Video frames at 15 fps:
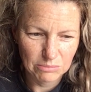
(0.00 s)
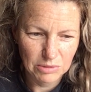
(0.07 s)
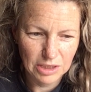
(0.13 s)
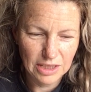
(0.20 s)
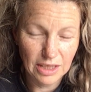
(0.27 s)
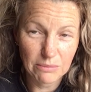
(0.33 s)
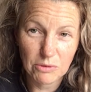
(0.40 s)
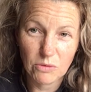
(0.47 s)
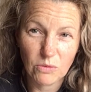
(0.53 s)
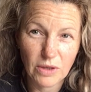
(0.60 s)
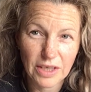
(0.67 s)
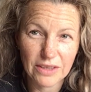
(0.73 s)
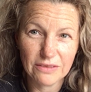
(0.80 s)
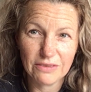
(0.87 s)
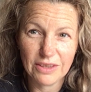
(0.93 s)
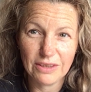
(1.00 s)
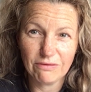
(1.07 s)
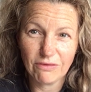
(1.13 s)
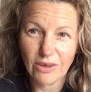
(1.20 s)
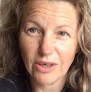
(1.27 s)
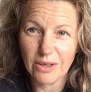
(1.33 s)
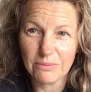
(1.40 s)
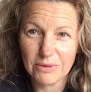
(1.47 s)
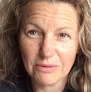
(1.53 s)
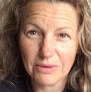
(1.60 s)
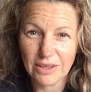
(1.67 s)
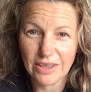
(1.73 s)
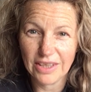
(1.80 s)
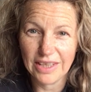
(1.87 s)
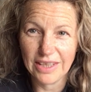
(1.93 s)
become aware of the environment
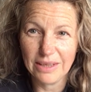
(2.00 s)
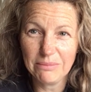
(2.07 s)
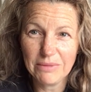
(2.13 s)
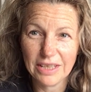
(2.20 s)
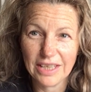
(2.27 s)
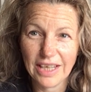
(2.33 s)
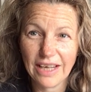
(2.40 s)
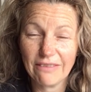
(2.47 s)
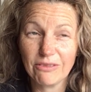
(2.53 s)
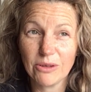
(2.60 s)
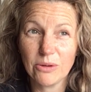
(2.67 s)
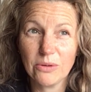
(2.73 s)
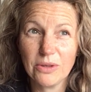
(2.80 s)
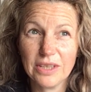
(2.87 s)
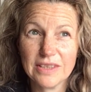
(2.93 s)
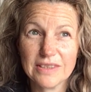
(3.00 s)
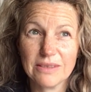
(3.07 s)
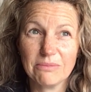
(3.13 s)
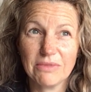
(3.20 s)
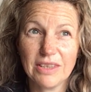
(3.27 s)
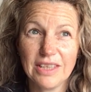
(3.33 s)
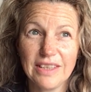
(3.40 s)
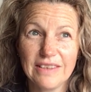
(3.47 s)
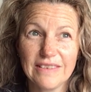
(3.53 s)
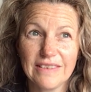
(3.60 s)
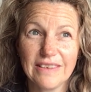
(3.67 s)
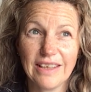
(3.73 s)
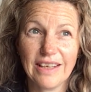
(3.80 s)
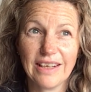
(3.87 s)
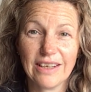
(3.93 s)
where I am and have a look at some
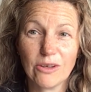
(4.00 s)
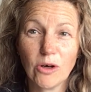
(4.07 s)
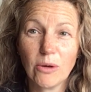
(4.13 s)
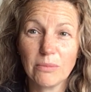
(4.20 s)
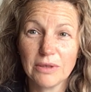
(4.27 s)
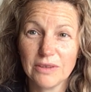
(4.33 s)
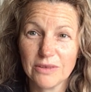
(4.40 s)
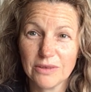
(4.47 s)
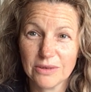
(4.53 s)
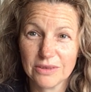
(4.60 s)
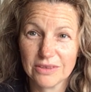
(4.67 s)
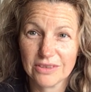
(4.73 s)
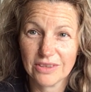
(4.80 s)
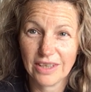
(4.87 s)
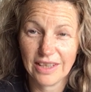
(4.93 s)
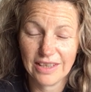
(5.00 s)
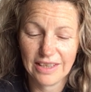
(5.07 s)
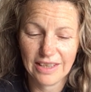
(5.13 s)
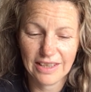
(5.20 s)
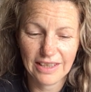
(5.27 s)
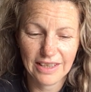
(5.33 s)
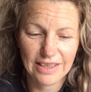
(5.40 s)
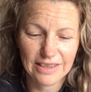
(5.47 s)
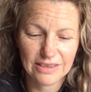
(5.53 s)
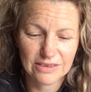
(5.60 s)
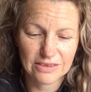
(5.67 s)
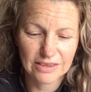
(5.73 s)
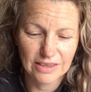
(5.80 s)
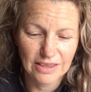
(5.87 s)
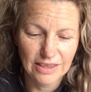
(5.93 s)
things that are common to Australia.
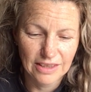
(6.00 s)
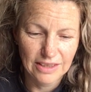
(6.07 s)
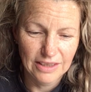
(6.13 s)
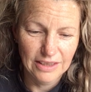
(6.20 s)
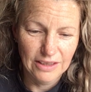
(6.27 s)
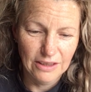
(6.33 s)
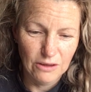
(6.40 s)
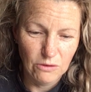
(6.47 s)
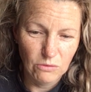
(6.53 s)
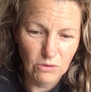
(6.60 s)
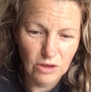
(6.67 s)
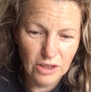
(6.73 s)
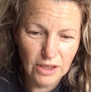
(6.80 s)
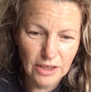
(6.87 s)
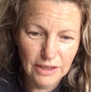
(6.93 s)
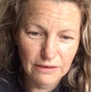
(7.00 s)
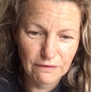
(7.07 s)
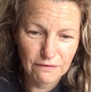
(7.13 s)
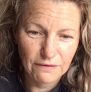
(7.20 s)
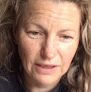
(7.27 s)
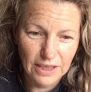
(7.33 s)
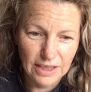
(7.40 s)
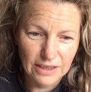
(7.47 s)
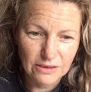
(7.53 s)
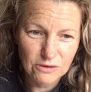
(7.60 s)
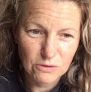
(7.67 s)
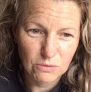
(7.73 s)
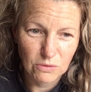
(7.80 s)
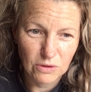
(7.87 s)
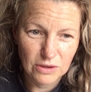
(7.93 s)
And what I
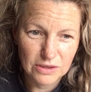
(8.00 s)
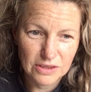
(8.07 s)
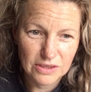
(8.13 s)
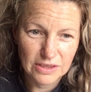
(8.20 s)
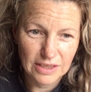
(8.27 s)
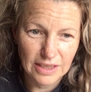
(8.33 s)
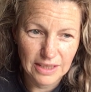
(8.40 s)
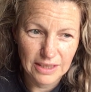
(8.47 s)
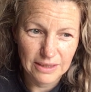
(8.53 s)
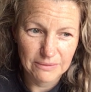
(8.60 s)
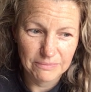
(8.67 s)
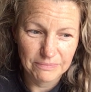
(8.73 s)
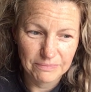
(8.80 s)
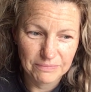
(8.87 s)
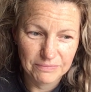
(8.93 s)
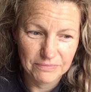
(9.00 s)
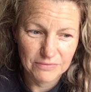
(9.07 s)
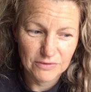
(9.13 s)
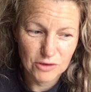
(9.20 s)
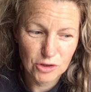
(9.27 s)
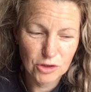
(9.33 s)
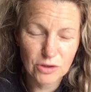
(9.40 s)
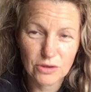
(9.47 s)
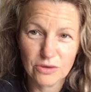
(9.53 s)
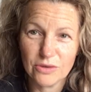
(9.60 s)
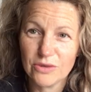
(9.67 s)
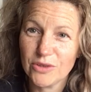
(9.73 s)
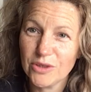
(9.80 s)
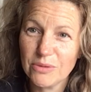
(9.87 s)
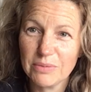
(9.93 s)
found was um, two
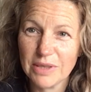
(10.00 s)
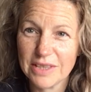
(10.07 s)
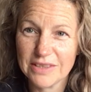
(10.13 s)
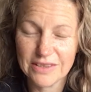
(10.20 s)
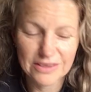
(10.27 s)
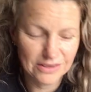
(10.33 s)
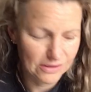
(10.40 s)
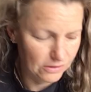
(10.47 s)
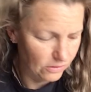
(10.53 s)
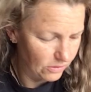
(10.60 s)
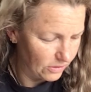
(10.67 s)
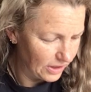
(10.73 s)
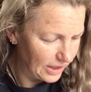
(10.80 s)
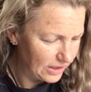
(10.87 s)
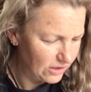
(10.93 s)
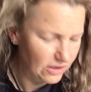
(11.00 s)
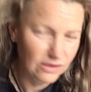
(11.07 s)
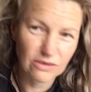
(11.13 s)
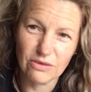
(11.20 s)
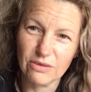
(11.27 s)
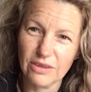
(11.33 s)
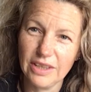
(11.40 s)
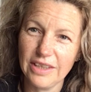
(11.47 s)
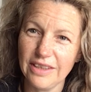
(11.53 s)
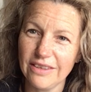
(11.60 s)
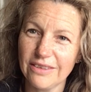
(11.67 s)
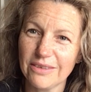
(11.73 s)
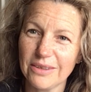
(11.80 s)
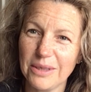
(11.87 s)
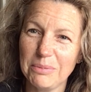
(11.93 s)
two pieces, or actually three,
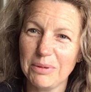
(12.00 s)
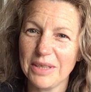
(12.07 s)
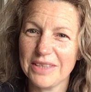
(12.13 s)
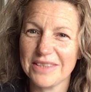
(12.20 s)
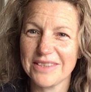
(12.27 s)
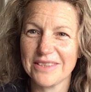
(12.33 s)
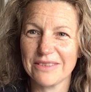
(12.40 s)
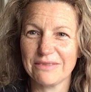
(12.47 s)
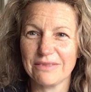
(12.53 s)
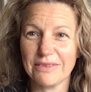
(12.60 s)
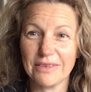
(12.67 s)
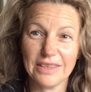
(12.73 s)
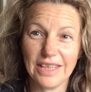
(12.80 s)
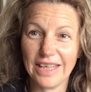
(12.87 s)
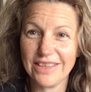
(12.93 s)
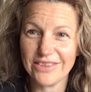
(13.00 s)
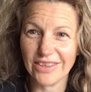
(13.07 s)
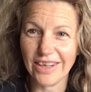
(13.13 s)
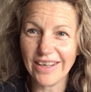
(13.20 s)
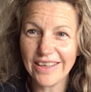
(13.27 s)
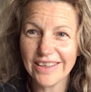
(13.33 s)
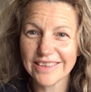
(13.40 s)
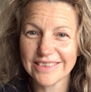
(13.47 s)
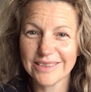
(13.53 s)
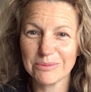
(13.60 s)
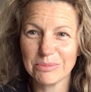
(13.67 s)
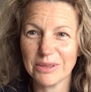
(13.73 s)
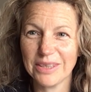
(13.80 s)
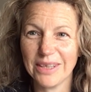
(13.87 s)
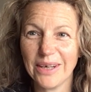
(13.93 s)
three pieces of nature to
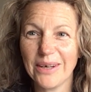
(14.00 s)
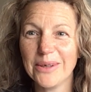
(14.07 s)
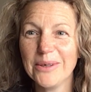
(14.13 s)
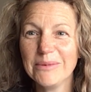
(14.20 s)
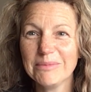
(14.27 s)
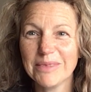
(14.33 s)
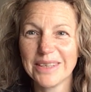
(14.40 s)
bring home.